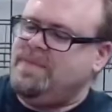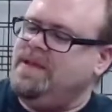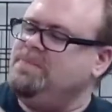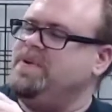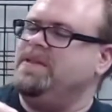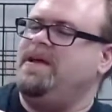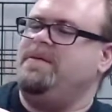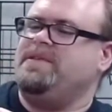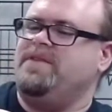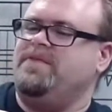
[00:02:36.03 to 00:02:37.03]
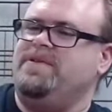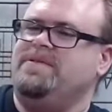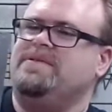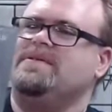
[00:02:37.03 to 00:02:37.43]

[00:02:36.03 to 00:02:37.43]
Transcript: But I'll take a few.